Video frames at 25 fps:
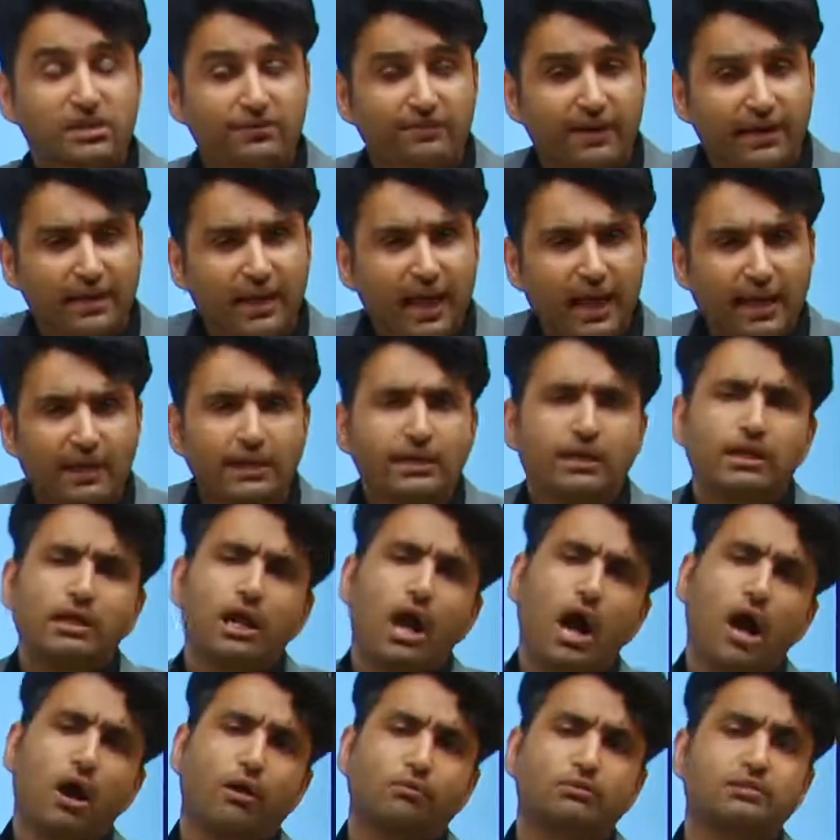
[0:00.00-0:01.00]
again?
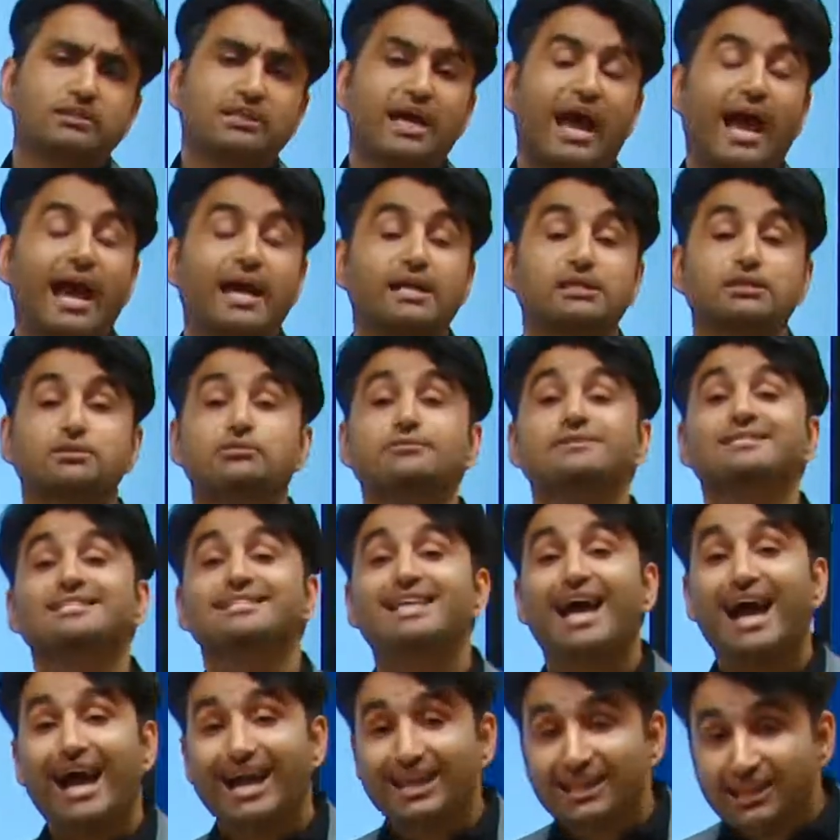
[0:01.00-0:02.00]
No. Thanks to
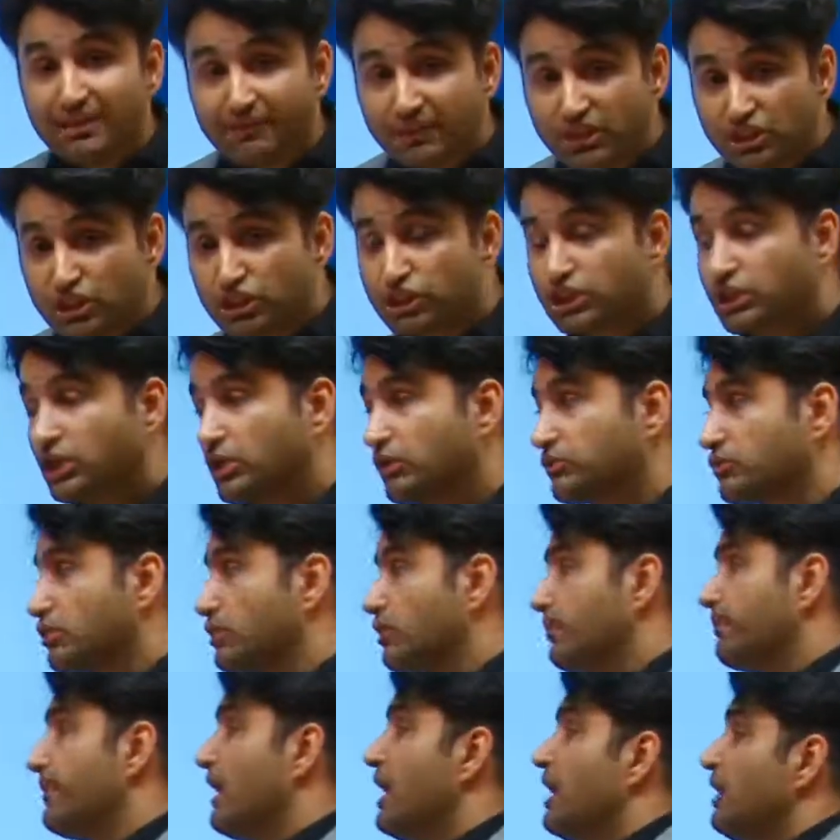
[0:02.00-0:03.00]
sandwich
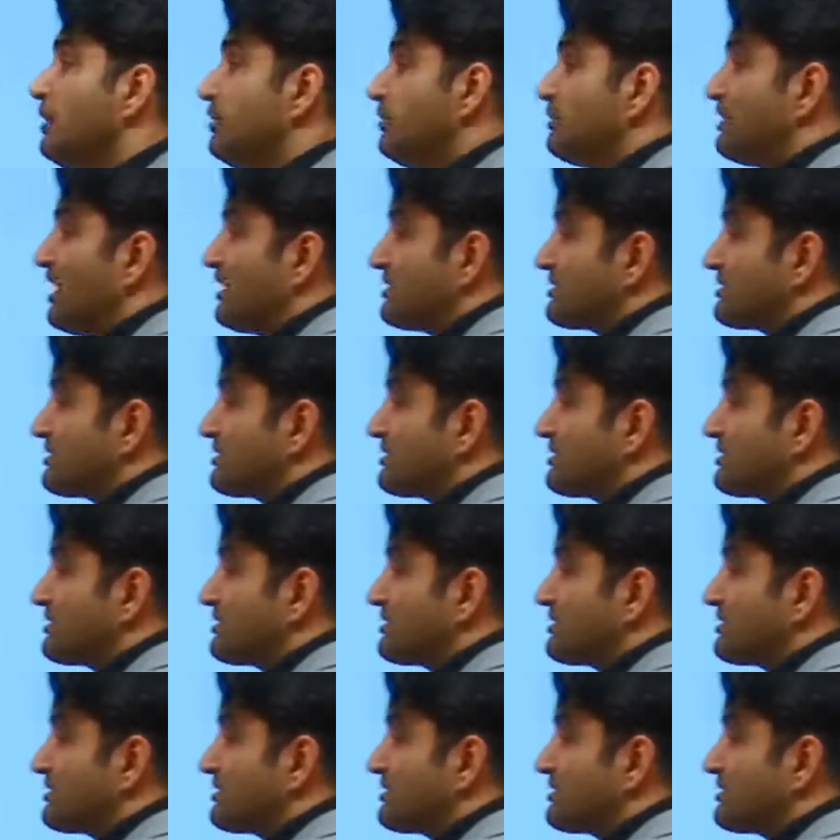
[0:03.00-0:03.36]
theorem, you can